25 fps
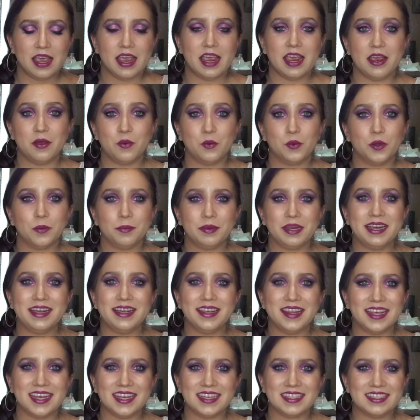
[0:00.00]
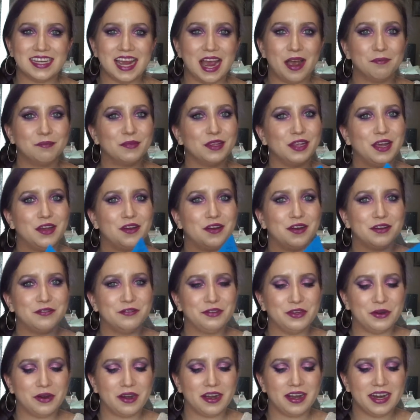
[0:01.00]
It will be linked down below
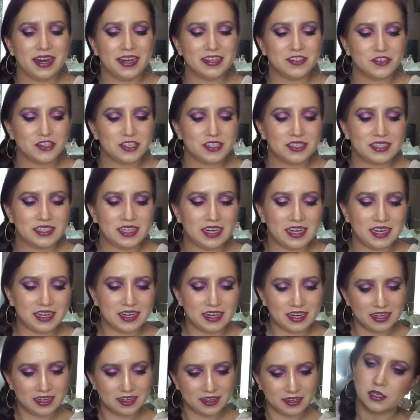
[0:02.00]
if you are interested.